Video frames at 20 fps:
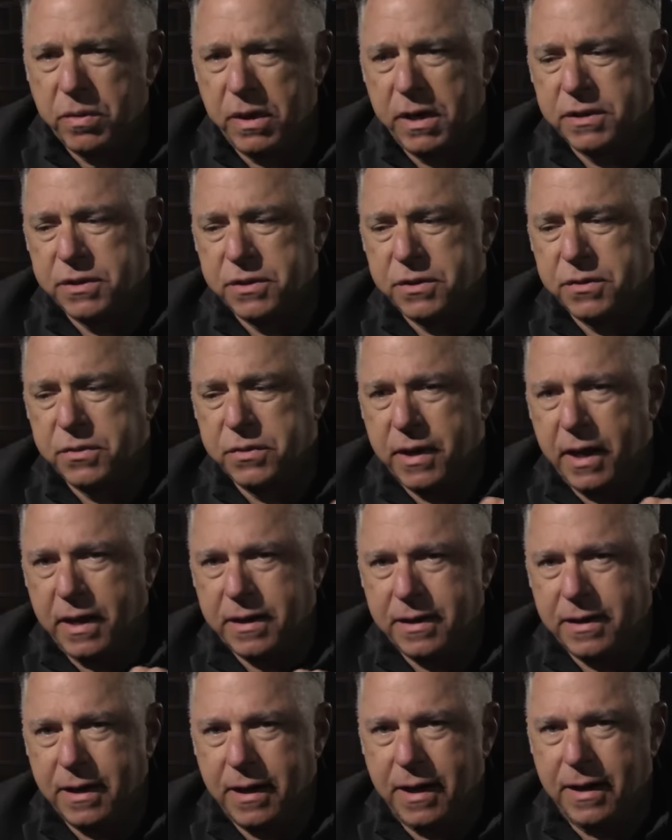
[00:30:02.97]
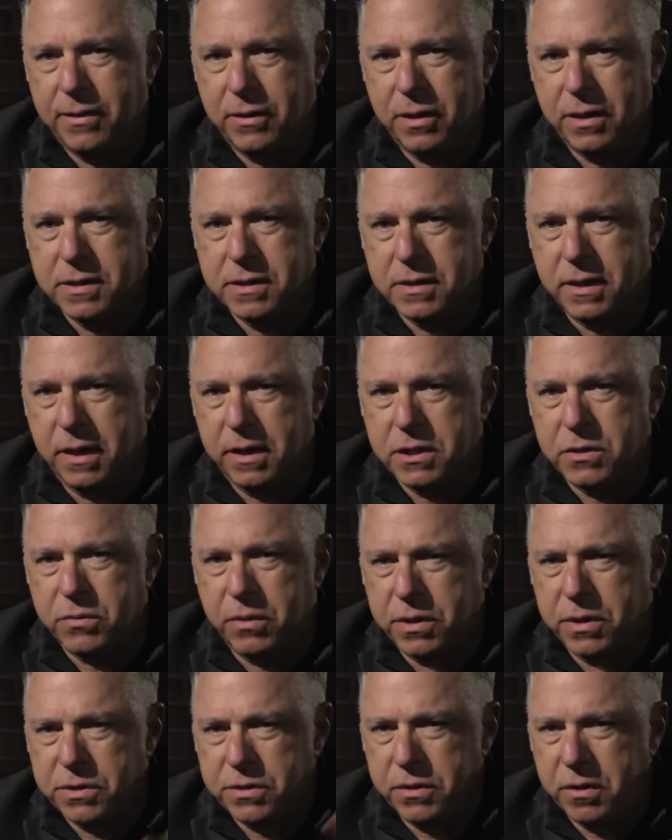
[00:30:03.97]
into that Catholic
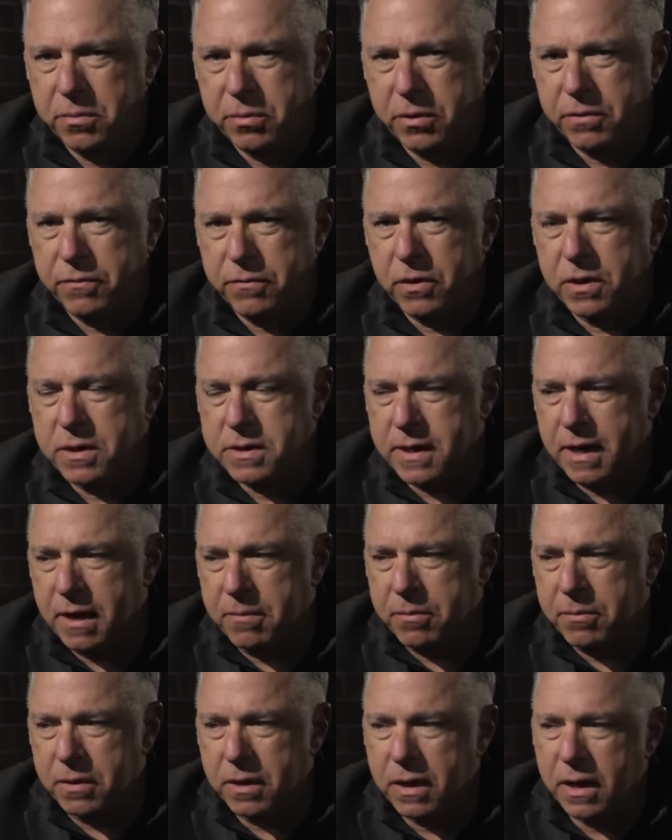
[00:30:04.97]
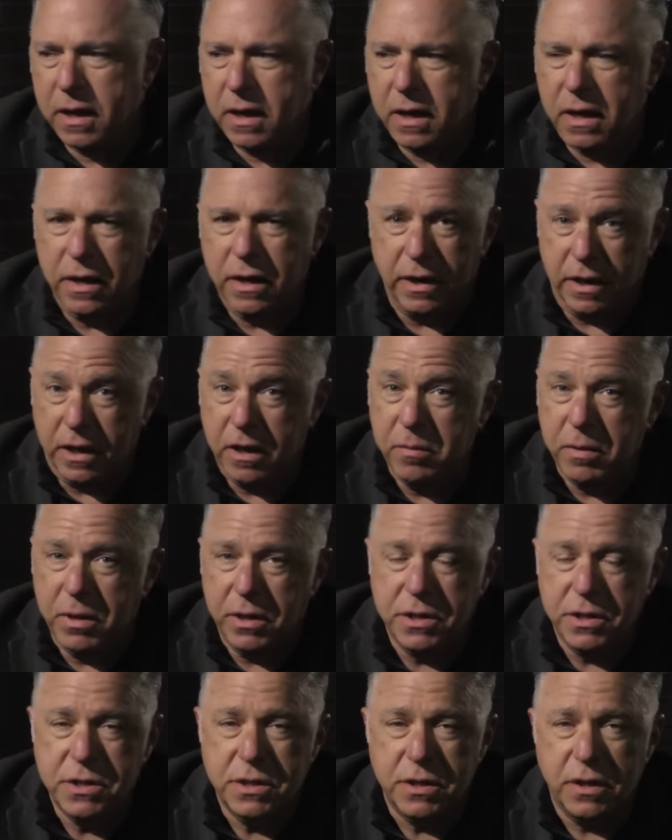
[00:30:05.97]
sanctuary. So you put, for example, an
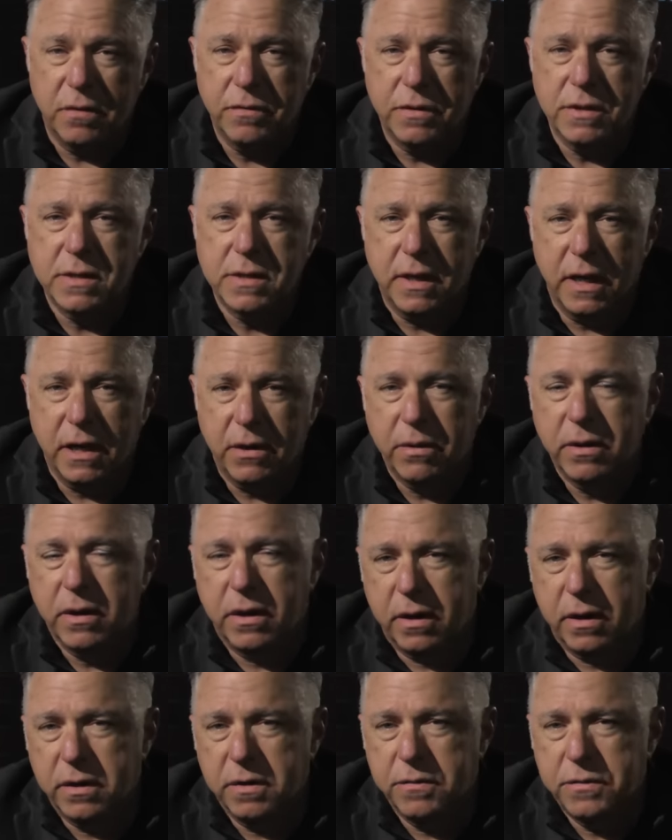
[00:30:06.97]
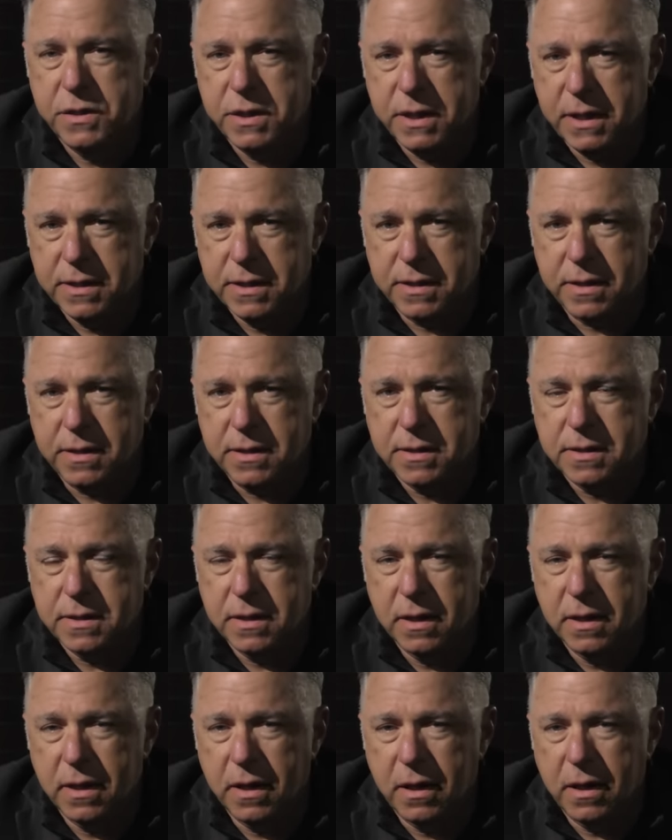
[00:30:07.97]
image of the Sacred Heart of Jesus
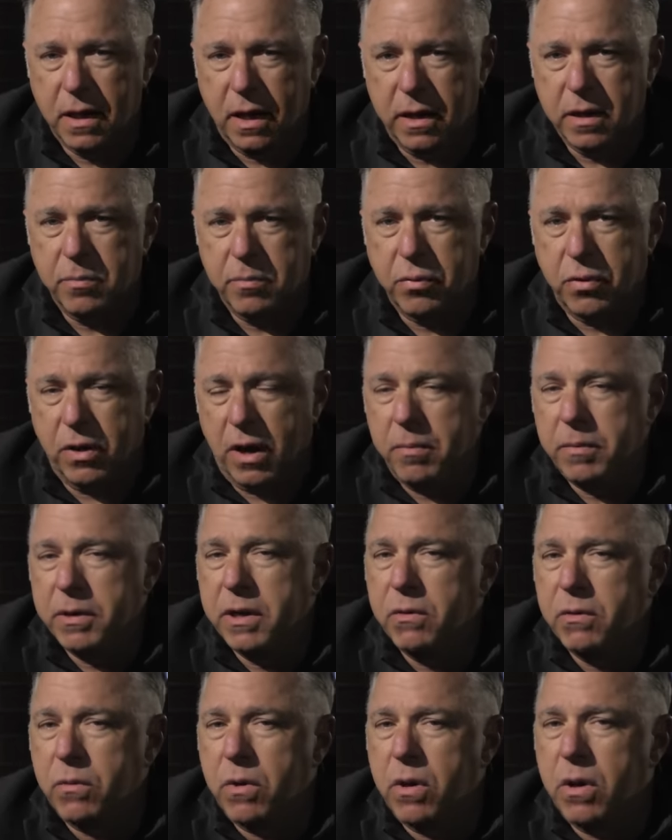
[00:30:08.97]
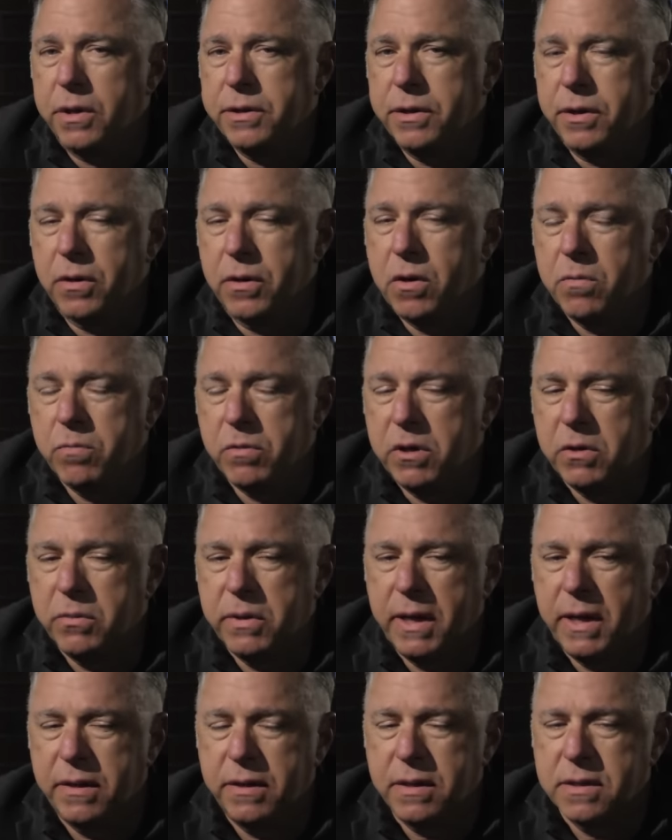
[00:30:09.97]
on a prominent wall in your home. Where do
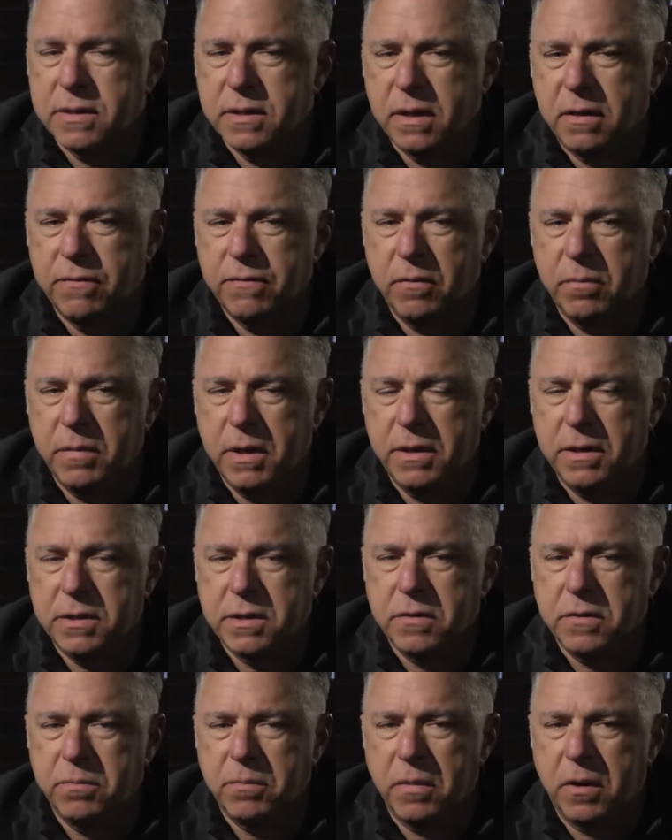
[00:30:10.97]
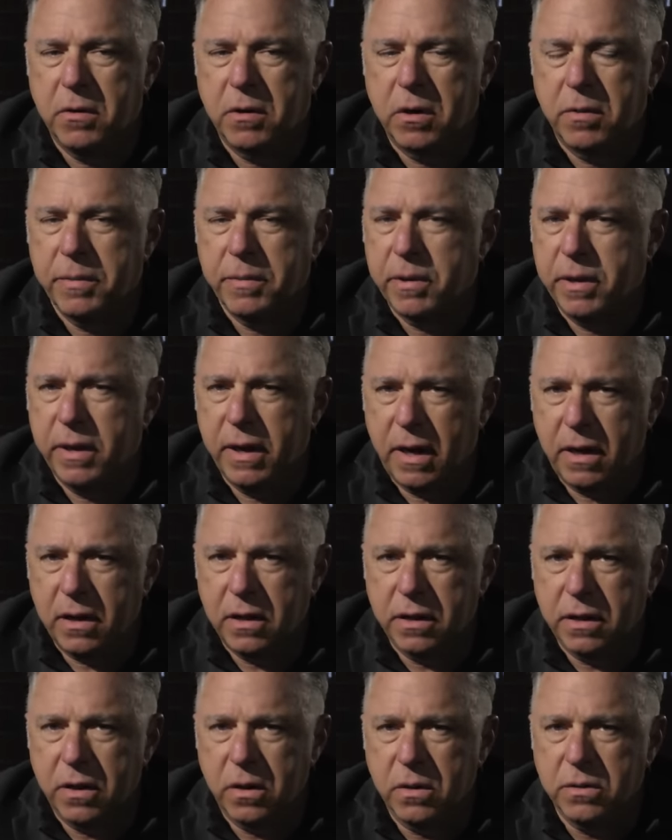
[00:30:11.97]
we get this? Not from me. This is Margaret Mary
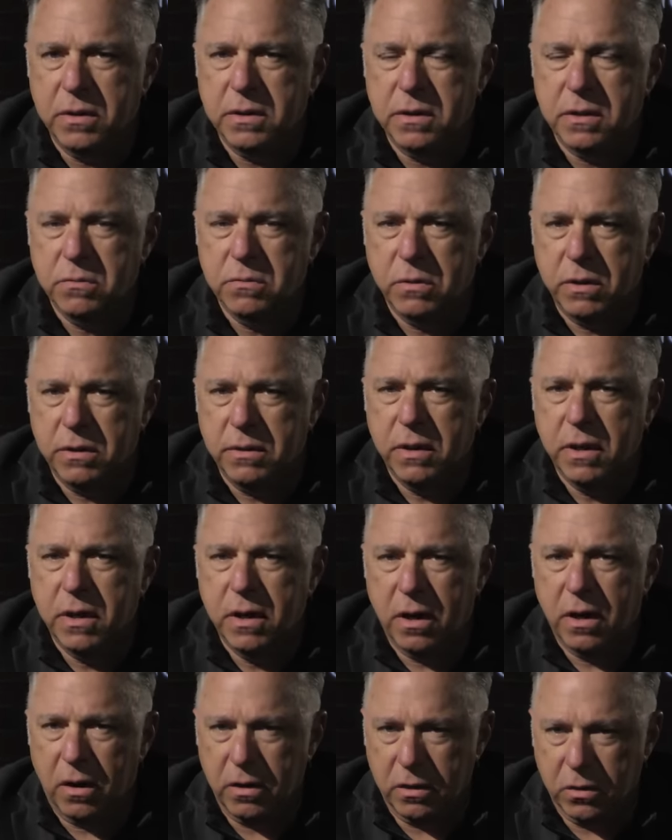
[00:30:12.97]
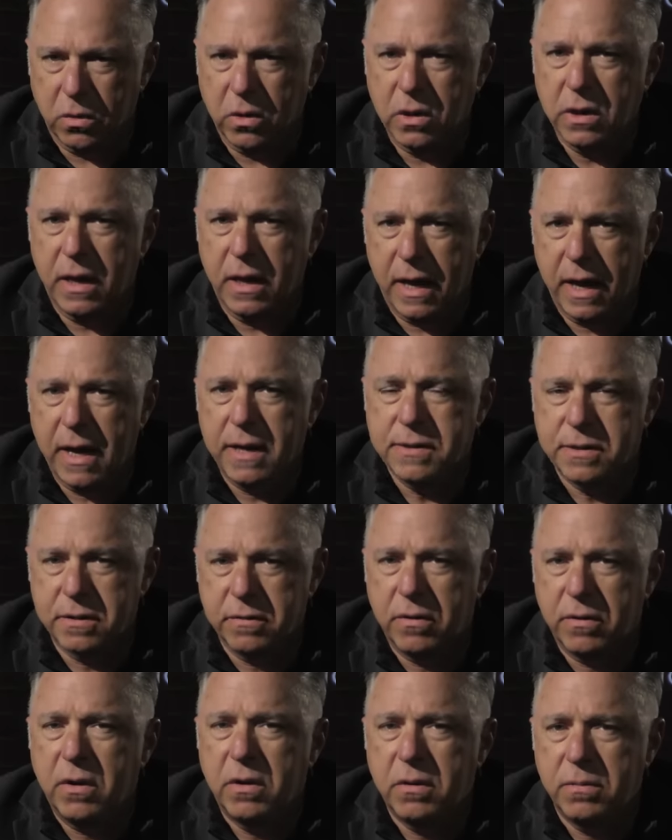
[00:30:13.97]
Alacoque. This is what our Lord asked
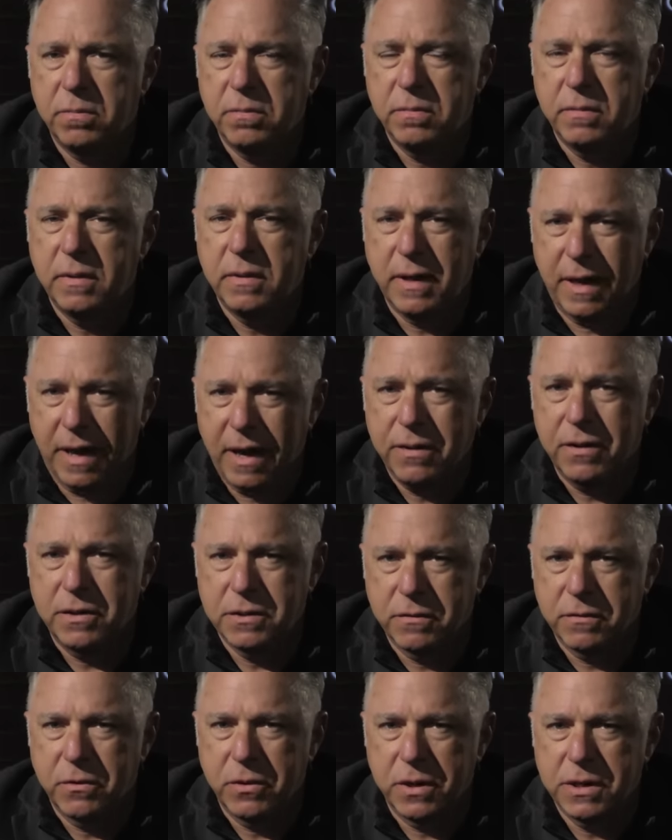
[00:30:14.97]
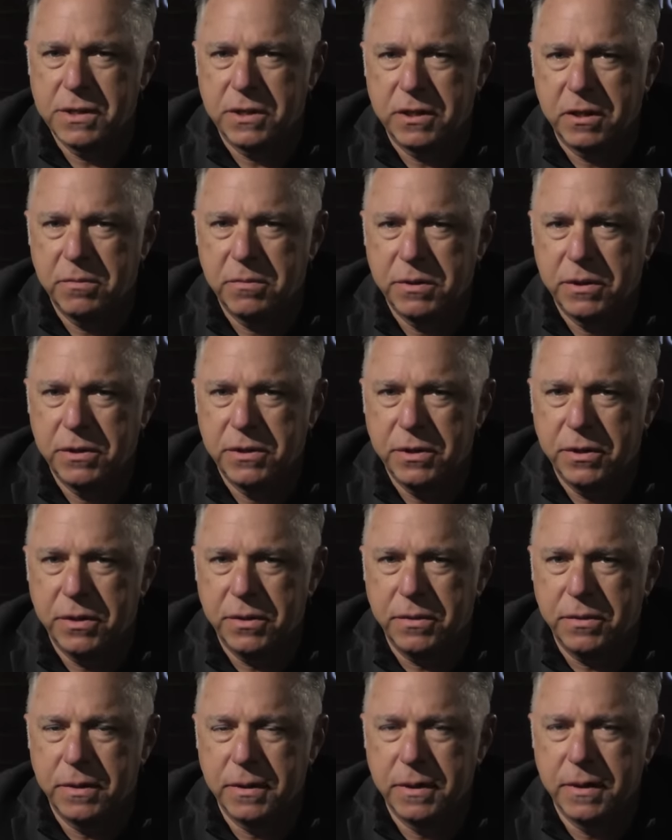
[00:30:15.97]
of all Catholics of Christendom to
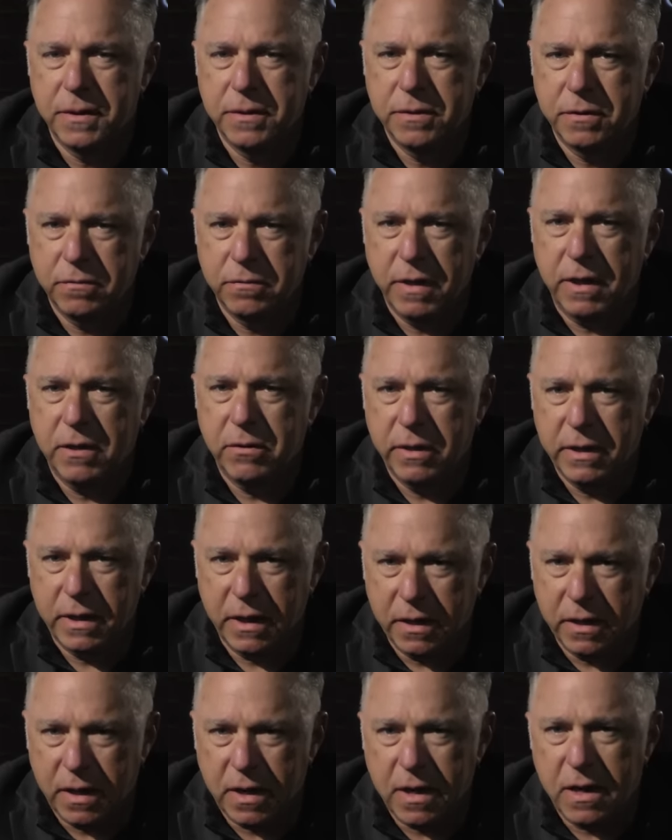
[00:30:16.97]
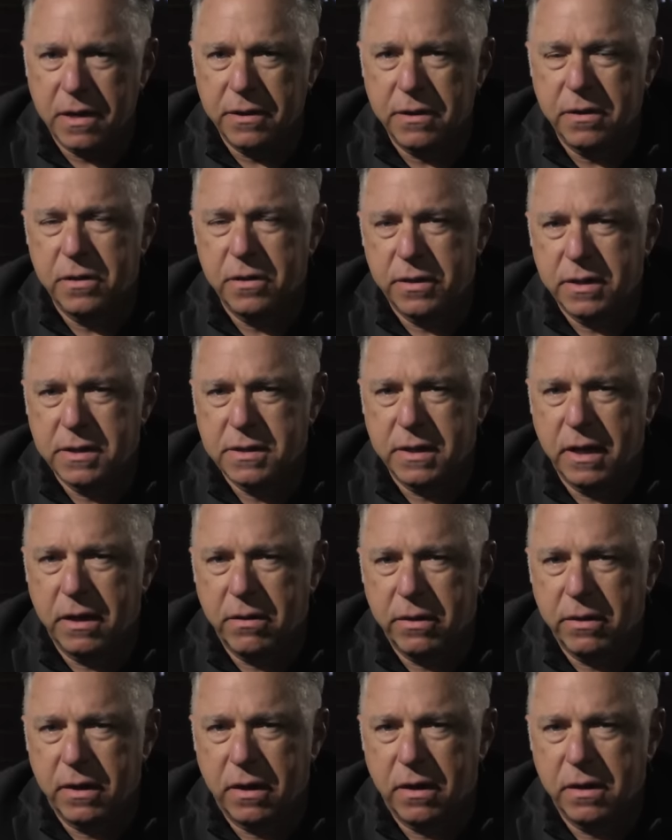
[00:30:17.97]
do, to venerate and honor the
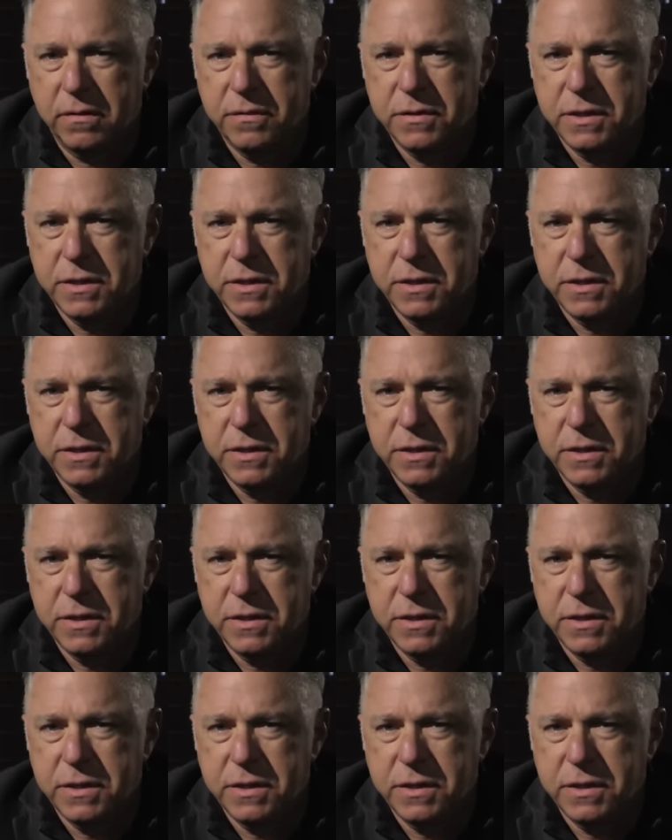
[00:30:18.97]
Sacred Heart of